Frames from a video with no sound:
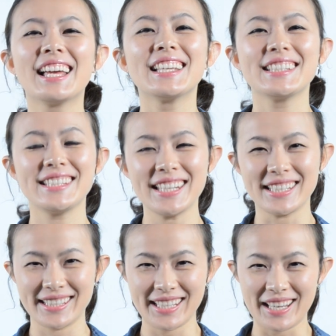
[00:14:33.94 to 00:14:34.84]
Xie
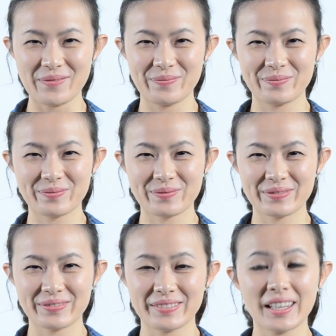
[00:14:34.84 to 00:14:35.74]
xie
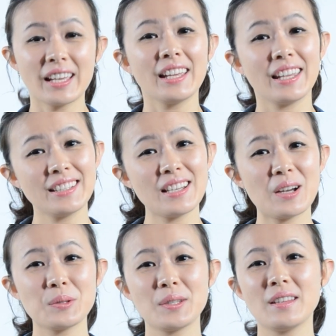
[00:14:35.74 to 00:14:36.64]
and how
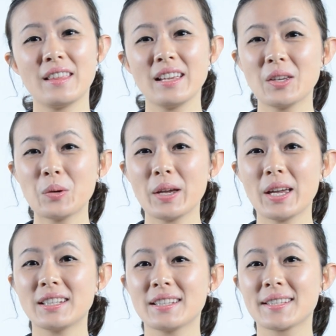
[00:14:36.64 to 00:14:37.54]
to say thank you
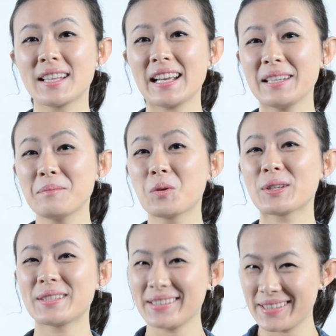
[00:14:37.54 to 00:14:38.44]
in a slightly more
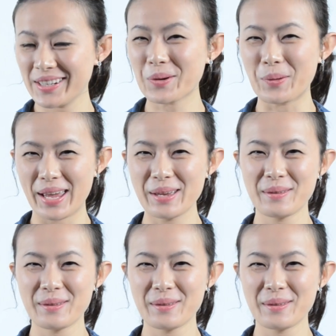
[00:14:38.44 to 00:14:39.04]
sincere way.